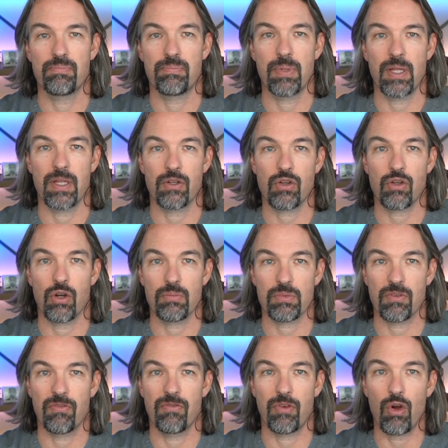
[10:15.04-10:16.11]
in terms
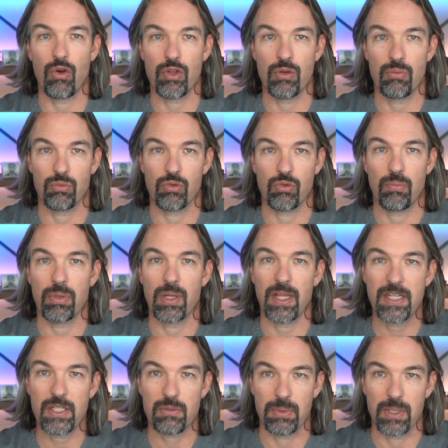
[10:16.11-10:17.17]
of volume
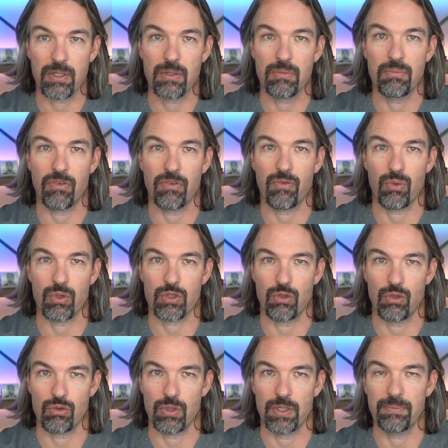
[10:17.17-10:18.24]
replacement before
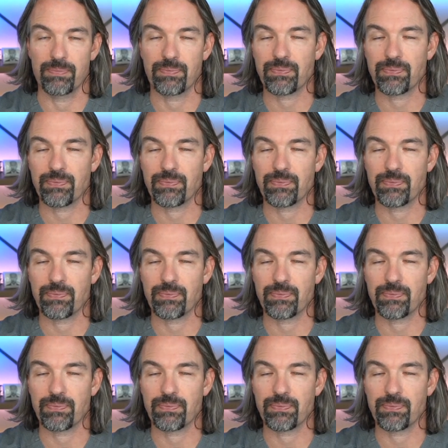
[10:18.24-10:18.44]
surgery.